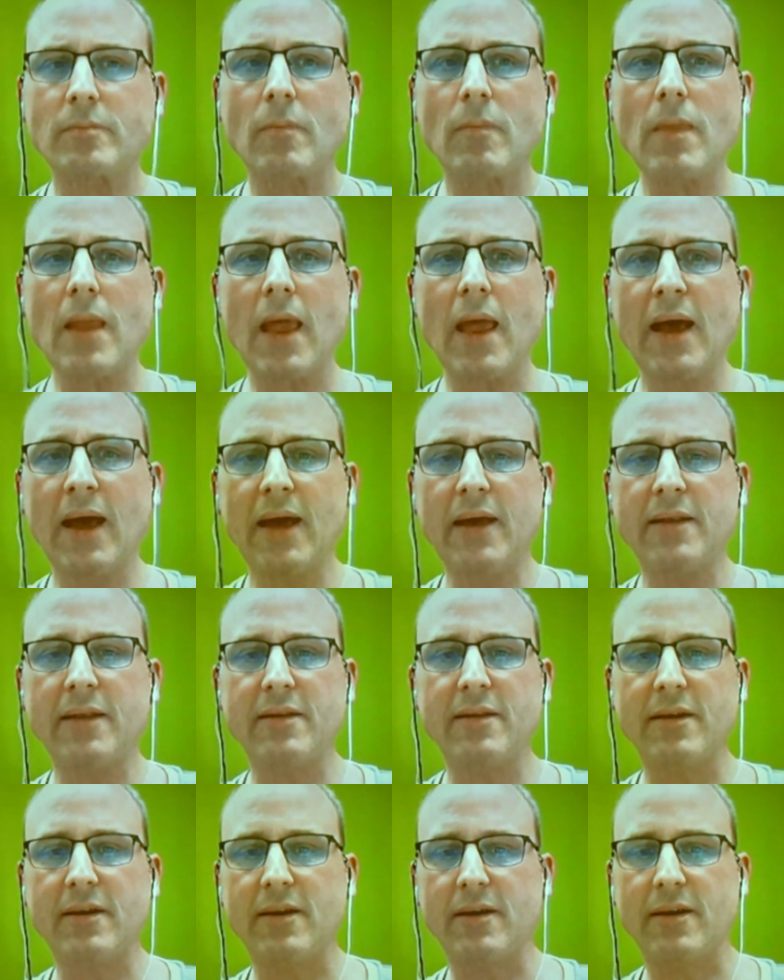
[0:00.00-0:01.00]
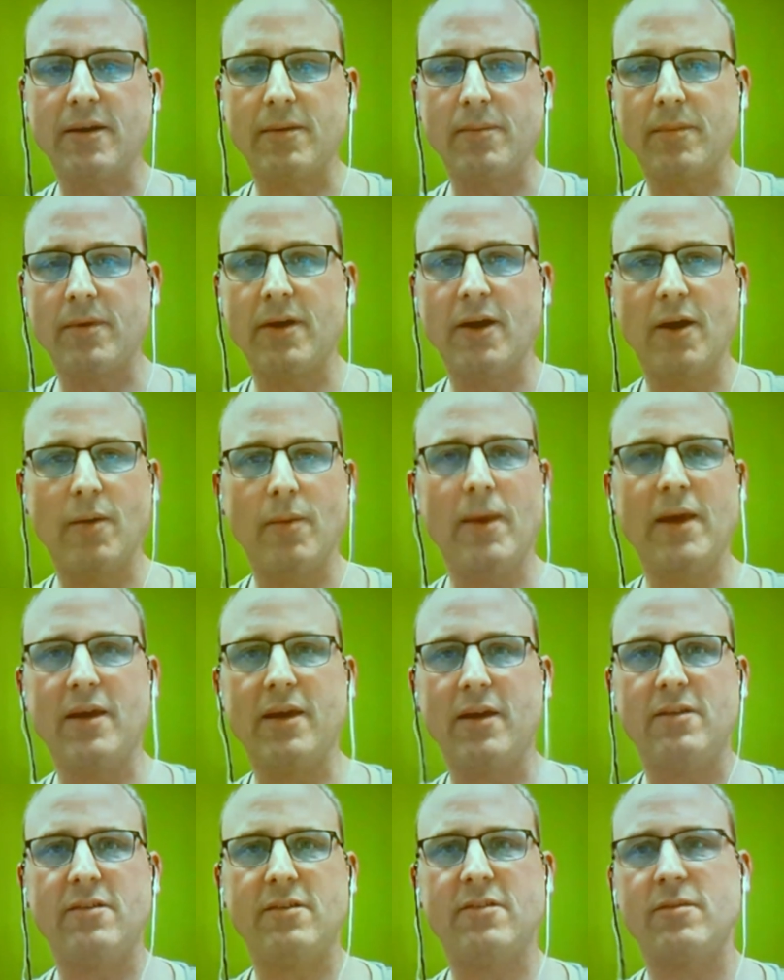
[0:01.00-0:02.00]
and um, uh, make
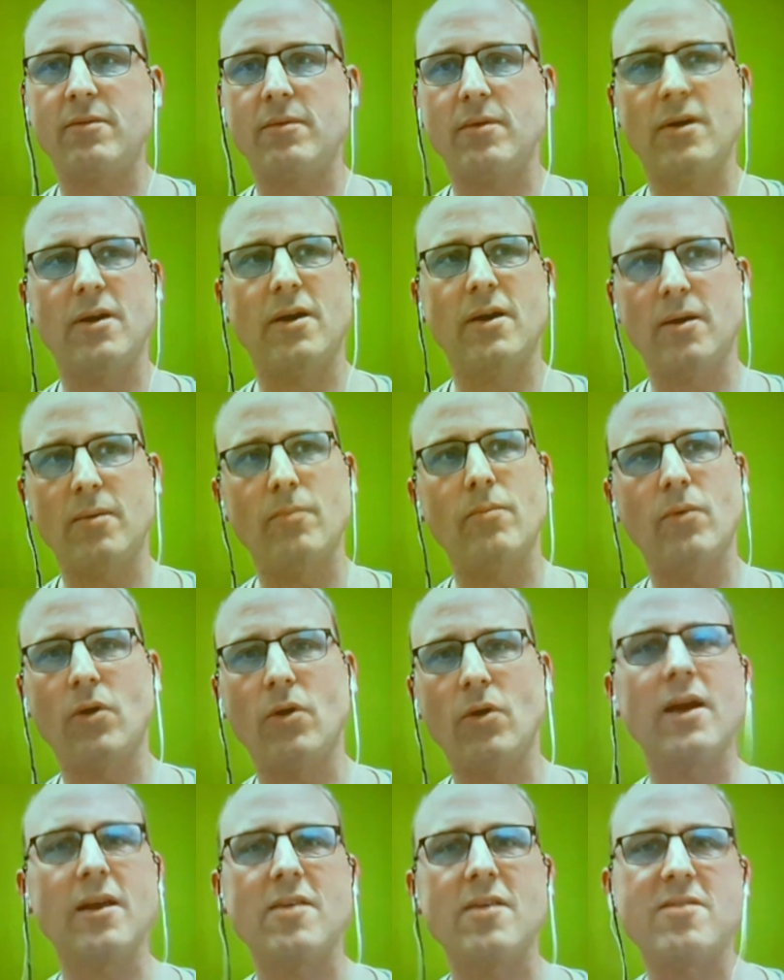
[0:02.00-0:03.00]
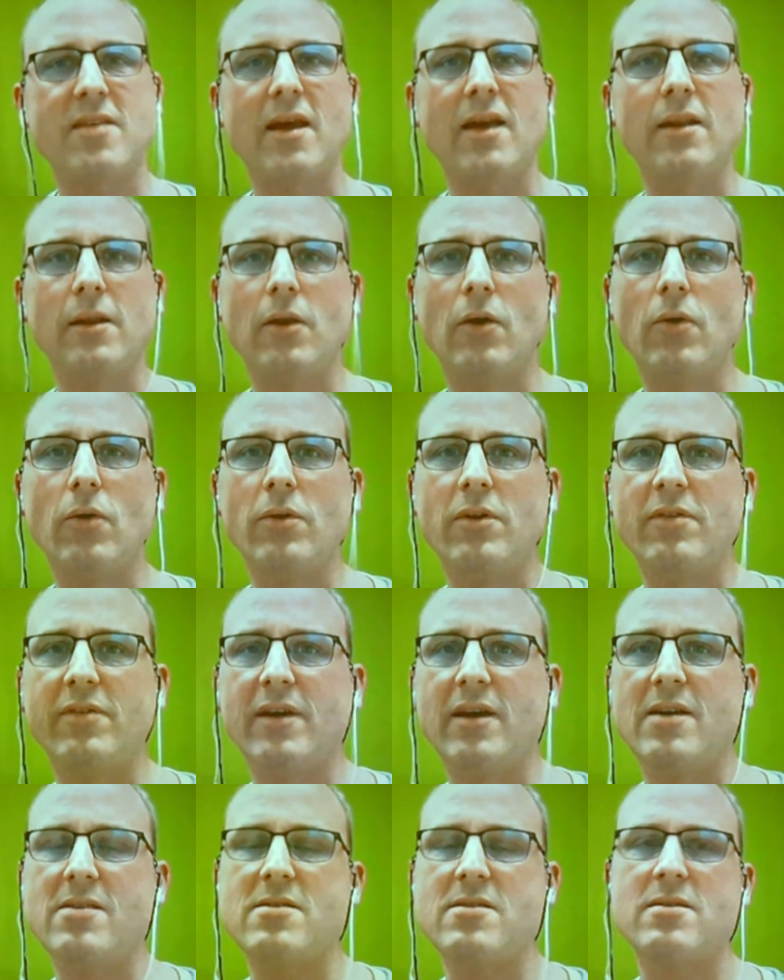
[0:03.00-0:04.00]
it uh, more like a standalone
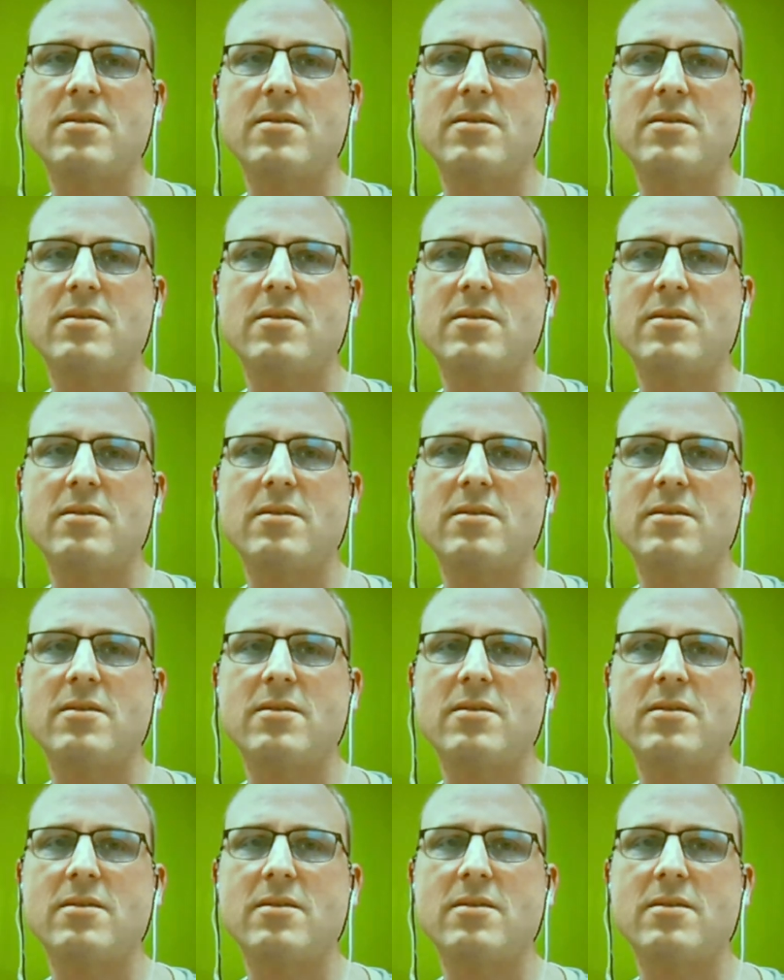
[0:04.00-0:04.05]
device.